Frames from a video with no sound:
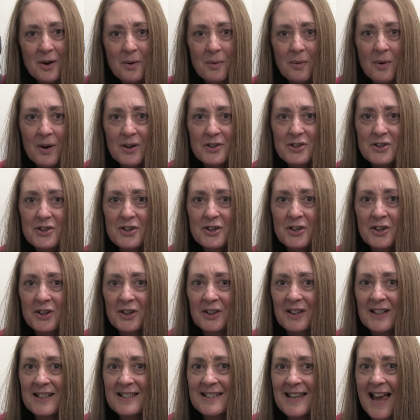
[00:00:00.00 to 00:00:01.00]
what do you
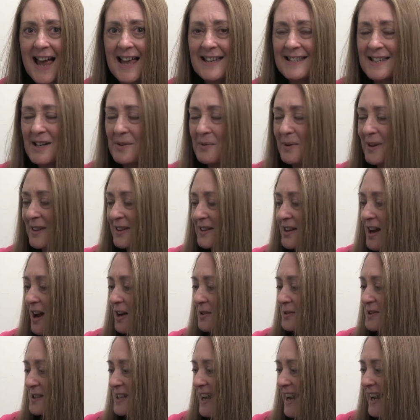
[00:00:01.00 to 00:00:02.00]
call a teddy with
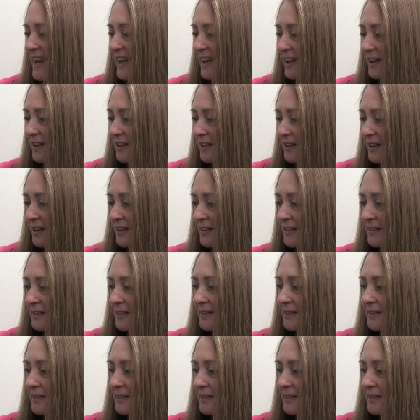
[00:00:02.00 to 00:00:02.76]
no teeth?